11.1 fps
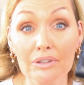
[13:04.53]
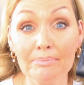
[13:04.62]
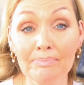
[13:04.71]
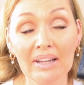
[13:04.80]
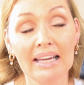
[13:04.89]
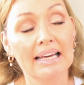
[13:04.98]
for
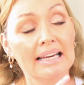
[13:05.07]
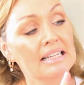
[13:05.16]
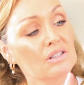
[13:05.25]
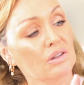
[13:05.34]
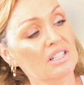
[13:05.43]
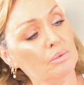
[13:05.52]
them.
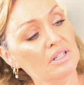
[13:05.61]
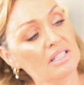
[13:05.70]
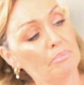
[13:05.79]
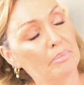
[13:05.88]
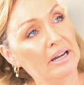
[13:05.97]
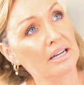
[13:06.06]
So this one is
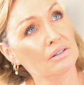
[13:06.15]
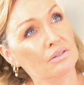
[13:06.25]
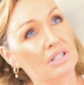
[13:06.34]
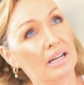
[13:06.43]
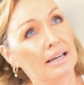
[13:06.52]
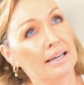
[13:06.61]
about
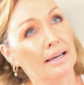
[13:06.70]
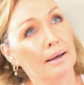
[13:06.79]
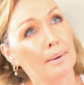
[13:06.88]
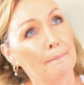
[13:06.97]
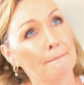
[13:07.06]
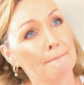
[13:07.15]

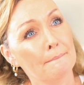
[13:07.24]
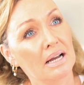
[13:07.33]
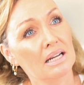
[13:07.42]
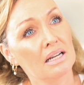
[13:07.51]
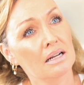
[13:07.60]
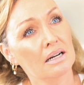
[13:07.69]

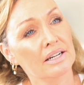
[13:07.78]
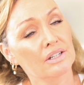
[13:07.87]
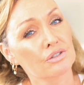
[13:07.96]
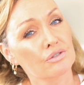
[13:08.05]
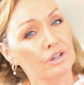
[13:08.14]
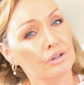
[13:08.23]

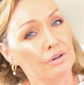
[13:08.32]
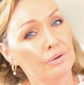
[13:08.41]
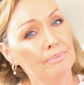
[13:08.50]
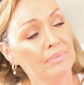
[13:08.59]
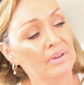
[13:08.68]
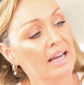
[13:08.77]

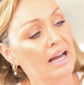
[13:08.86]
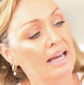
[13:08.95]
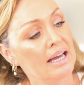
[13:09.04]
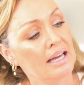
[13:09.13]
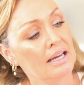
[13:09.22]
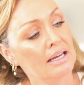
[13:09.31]
€900.
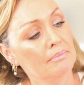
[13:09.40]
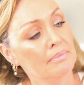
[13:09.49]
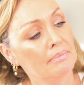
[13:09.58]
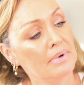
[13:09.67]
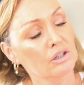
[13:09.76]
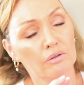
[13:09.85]
I
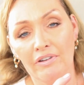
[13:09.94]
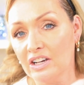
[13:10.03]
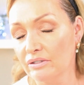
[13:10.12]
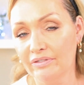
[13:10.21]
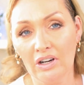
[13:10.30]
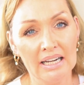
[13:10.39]
know
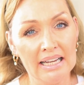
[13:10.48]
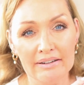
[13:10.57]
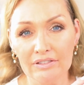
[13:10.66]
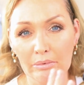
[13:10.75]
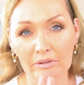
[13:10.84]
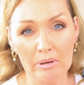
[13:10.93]
Fashion File
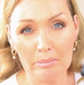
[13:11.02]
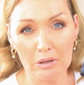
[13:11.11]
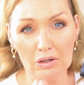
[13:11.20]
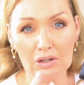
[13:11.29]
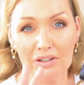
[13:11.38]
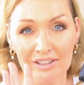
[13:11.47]
have them if people
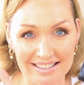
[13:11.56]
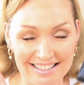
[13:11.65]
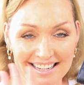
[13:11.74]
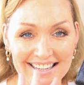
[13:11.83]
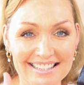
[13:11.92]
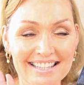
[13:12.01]
are looking in the
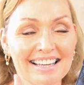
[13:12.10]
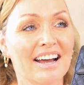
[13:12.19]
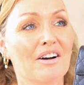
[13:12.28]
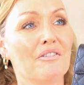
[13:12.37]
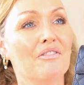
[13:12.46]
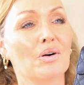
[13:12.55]
States
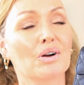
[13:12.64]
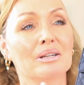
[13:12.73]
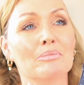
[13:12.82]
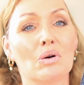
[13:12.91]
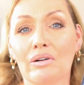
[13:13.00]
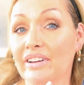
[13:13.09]
for
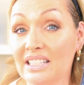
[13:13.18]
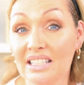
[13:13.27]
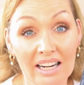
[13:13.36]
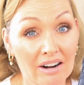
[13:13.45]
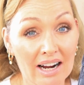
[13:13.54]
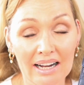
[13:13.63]
them, or if
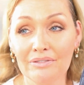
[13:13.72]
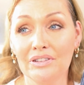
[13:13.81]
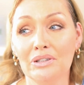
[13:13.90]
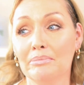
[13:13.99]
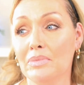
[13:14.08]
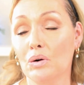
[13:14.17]
Vestiaire have
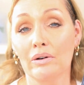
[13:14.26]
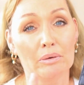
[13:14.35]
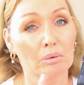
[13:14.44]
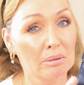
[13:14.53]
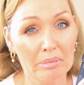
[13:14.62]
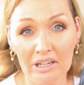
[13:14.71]
them, or if
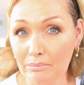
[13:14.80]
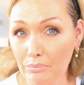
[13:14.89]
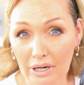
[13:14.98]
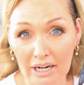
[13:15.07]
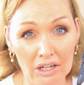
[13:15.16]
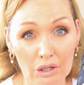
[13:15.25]
you want to buy them
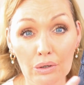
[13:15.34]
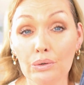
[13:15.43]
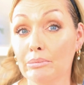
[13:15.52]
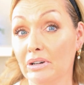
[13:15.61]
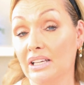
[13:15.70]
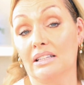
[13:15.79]
brand new,
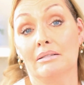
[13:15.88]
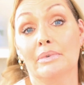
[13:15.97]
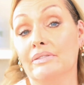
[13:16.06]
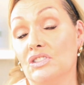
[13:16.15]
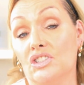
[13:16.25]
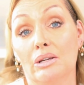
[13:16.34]
you might get them
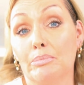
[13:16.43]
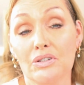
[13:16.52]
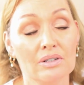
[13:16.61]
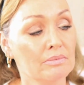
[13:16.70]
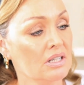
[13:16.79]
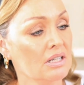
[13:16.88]
even cheaper
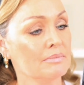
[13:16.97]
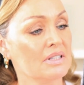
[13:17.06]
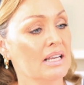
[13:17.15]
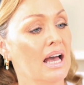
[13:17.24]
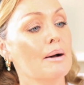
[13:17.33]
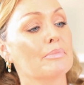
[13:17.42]
sometimes.